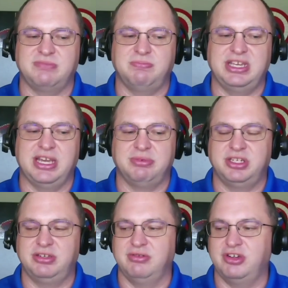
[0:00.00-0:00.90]
be able
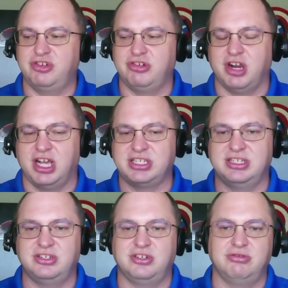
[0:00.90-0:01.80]
to cross
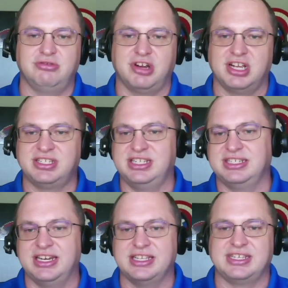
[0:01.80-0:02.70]
do cross these
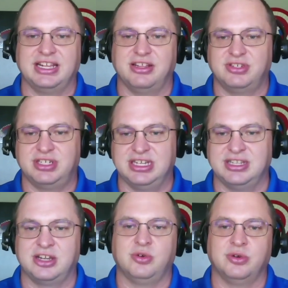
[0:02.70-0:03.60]
data silos,
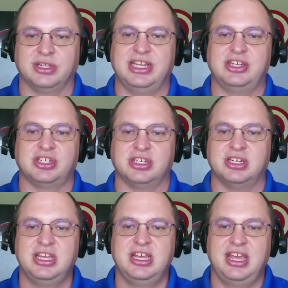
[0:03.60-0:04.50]
getting that correlation,
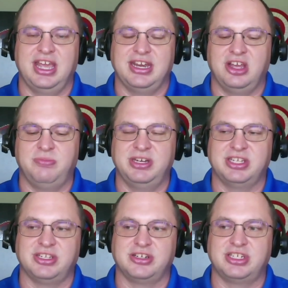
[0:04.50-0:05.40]
and helping
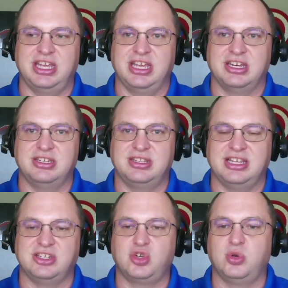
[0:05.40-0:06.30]
us understand
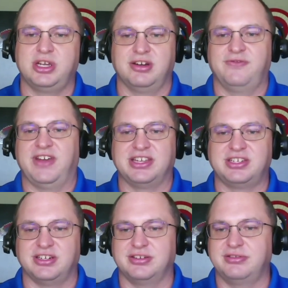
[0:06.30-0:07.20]
things quicker and
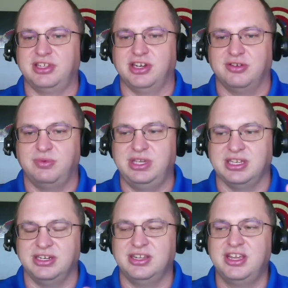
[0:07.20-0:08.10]
faster. You know, we
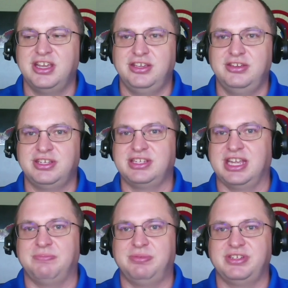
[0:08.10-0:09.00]
can use
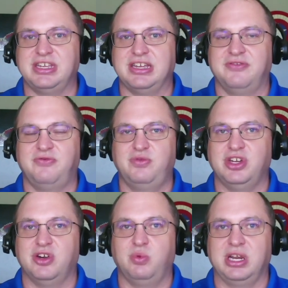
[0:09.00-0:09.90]
examples of
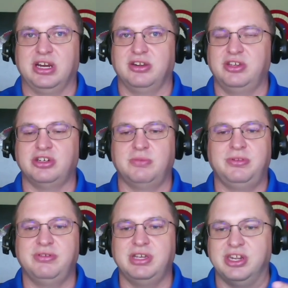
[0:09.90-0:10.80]
you know where you're
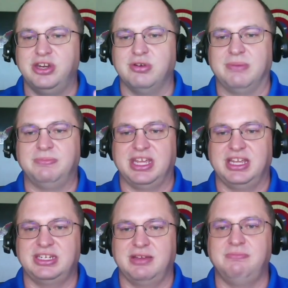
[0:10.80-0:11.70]
deploying a new
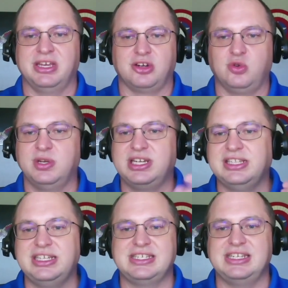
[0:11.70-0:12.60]
update and be able to
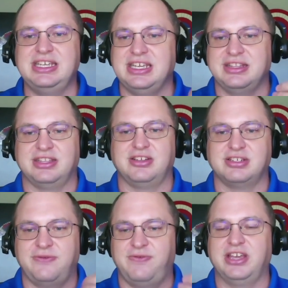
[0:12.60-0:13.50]
quickly see that
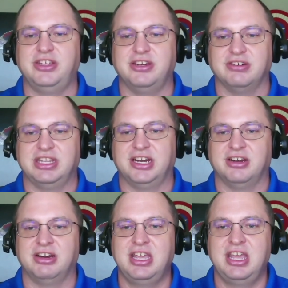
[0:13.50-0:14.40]
there's a failure in
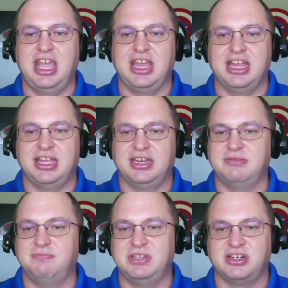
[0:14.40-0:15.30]
there,
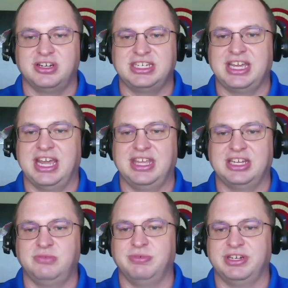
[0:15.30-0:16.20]
and be starting to tie
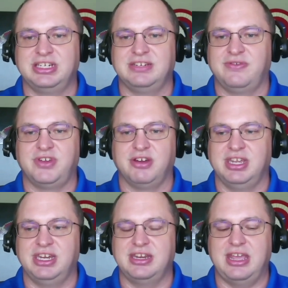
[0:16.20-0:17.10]
that to predictive of
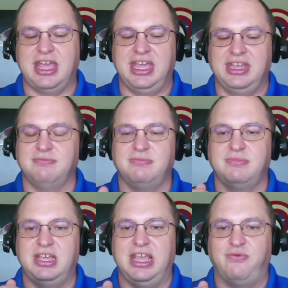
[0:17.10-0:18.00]
going, hey,
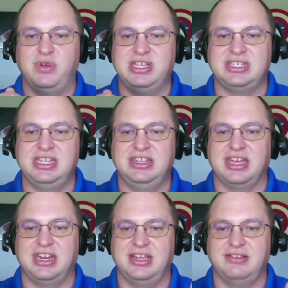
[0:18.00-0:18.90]
if we see
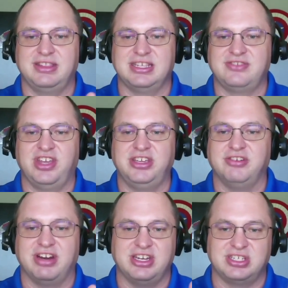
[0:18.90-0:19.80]
that a, this
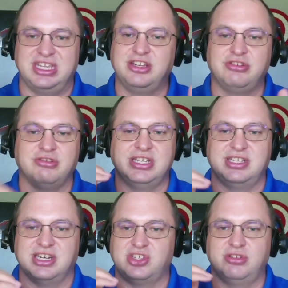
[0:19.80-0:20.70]
failure rate is
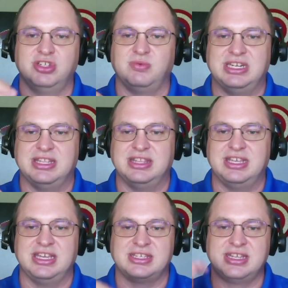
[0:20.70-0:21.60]
increasing as soon as we did
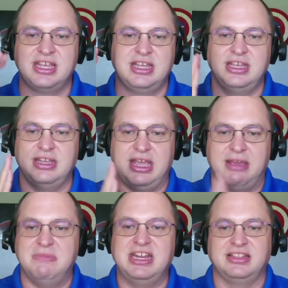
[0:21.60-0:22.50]
this,
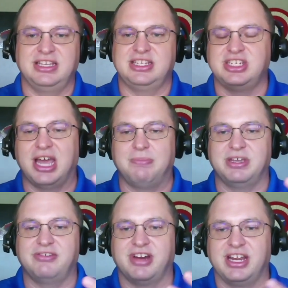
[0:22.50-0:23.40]
immediately stop it,
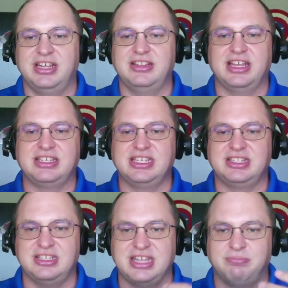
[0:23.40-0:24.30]
right? Let's get
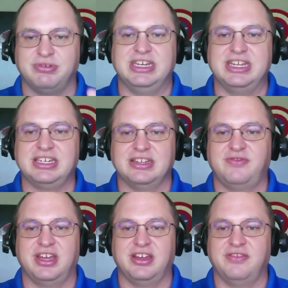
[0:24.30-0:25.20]
to that predictive
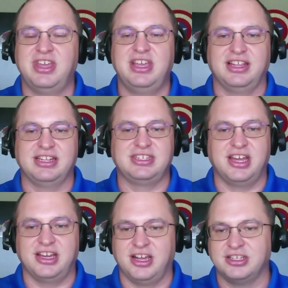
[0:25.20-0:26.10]
of let's not
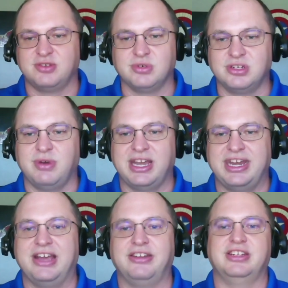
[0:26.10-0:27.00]
cause a worldwide
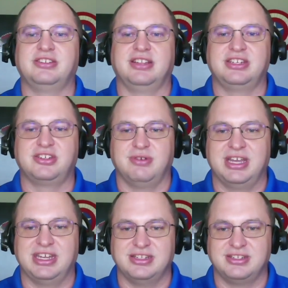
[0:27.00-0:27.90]
outage. Let's go ahead
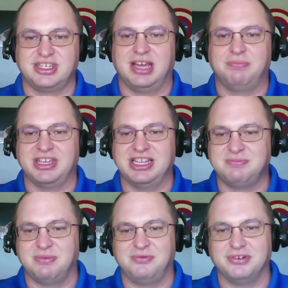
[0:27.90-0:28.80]
and stop things
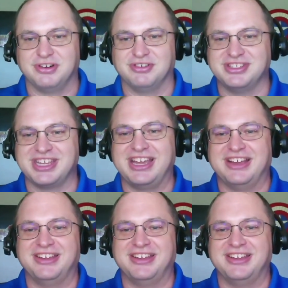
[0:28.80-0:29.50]
before it rolls out.